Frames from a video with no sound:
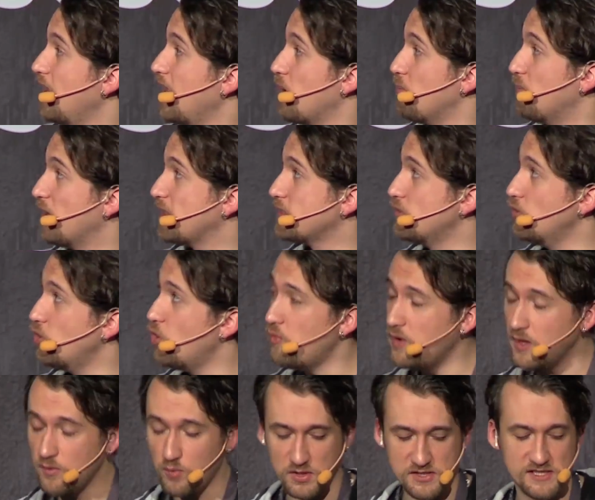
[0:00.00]
But no
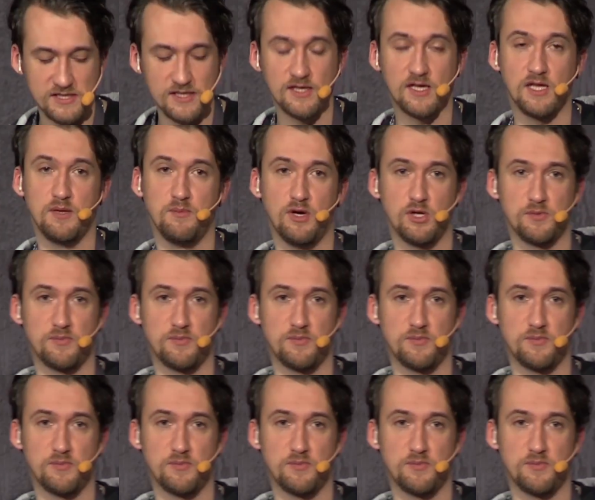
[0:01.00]
one was thinking about